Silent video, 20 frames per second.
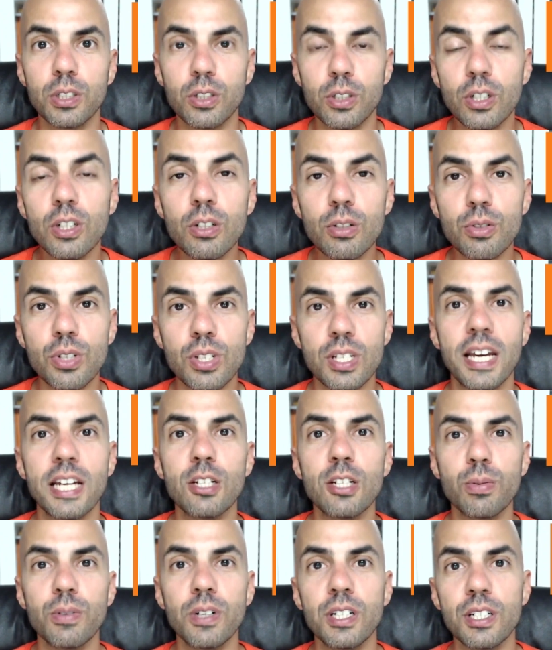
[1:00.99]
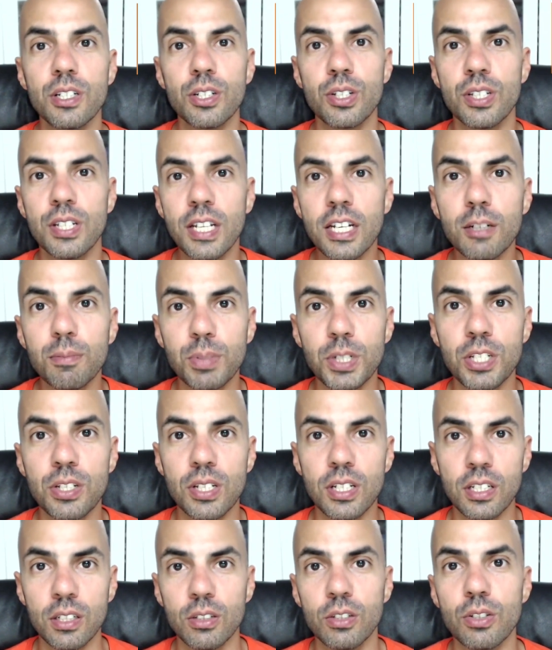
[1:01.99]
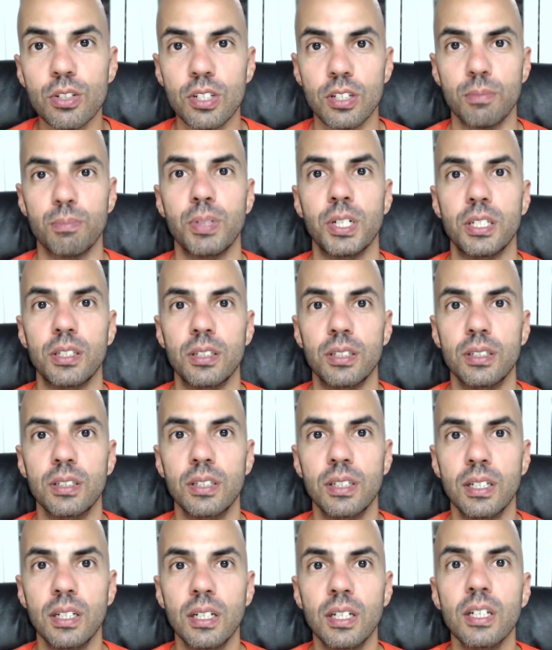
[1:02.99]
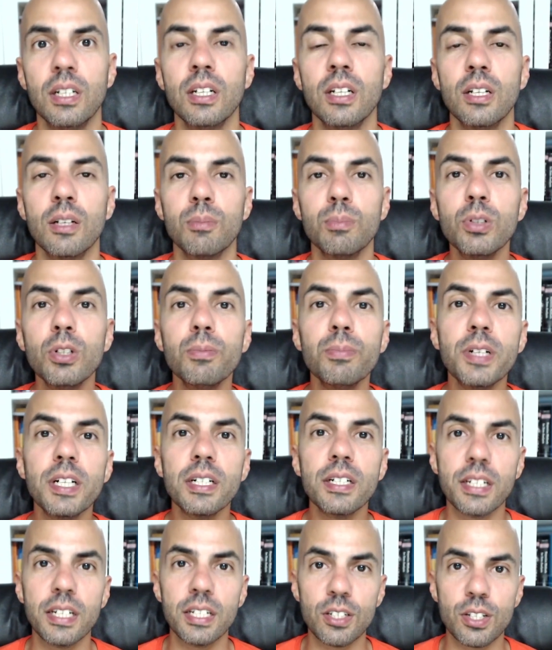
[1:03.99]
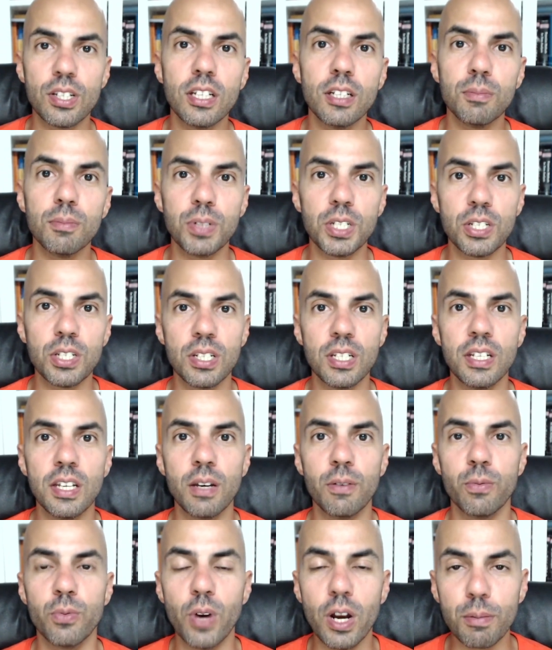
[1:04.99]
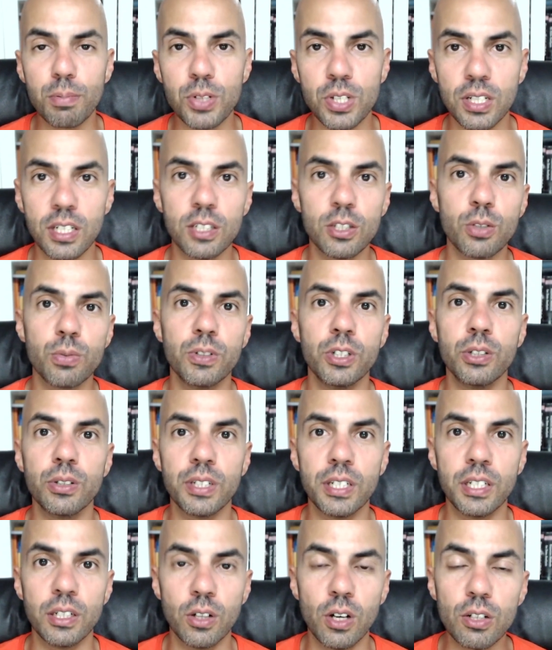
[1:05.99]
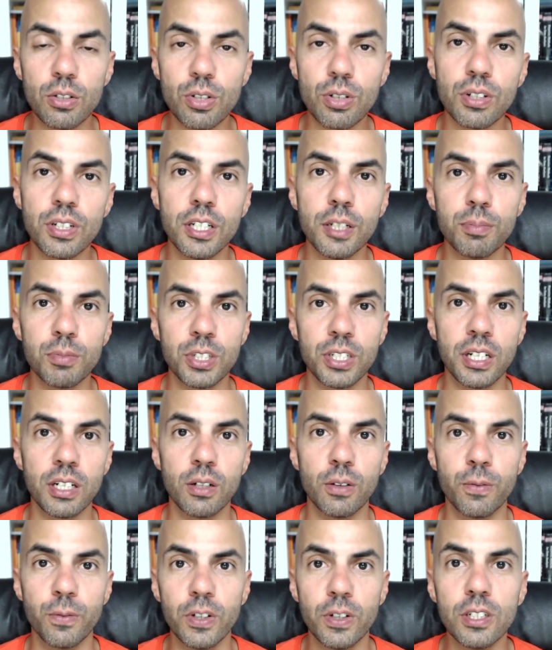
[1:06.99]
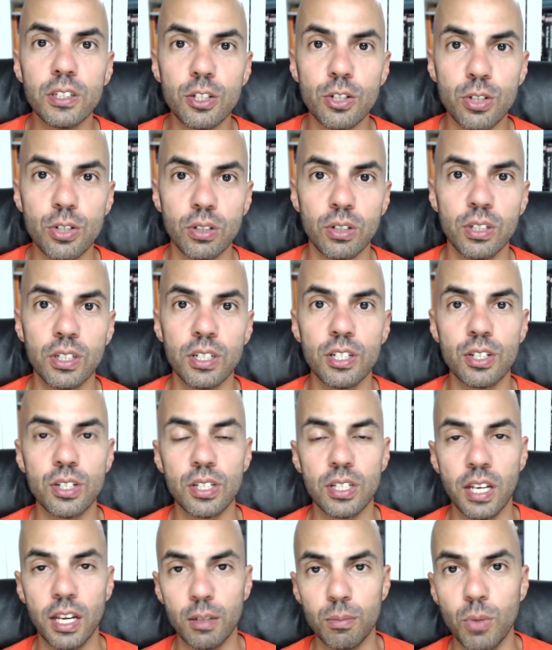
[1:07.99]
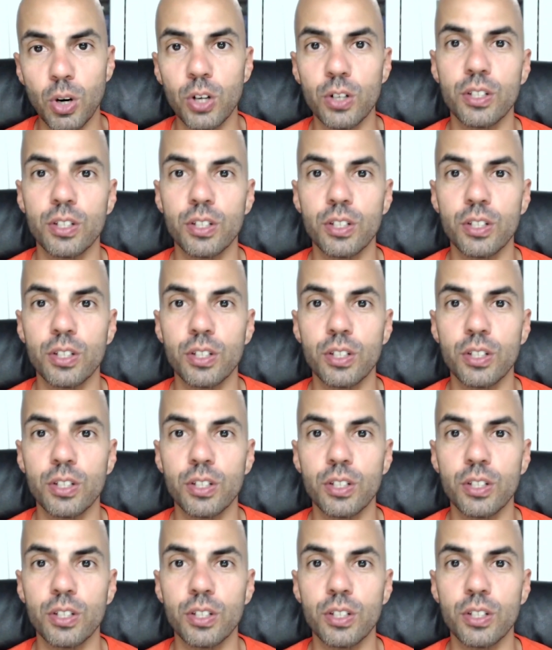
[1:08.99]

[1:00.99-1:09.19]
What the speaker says: Close as well as CNBC Closing Bell. Bloomberg and CNBC have websites where you can also keep track of further stories and more